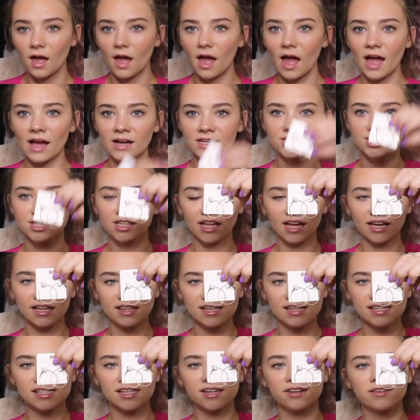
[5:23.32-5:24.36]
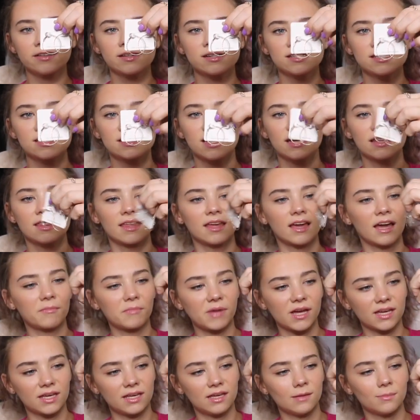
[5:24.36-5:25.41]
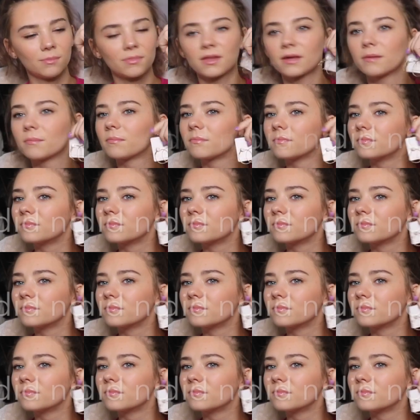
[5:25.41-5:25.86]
I actually like these earrings and I think I might keep them.